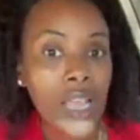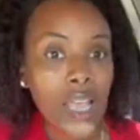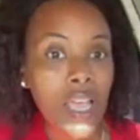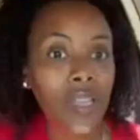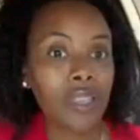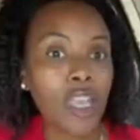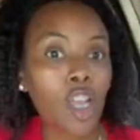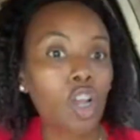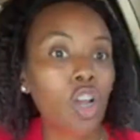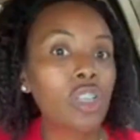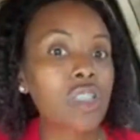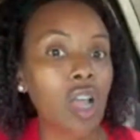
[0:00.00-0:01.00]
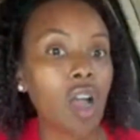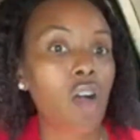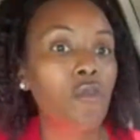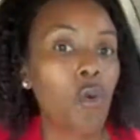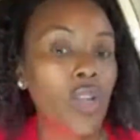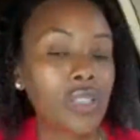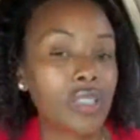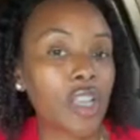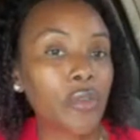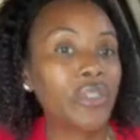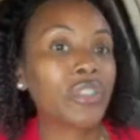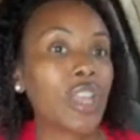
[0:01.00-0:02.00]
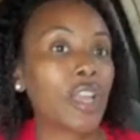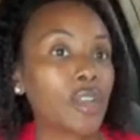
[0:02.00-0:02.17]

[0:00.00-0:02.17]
and they cut off once they reach that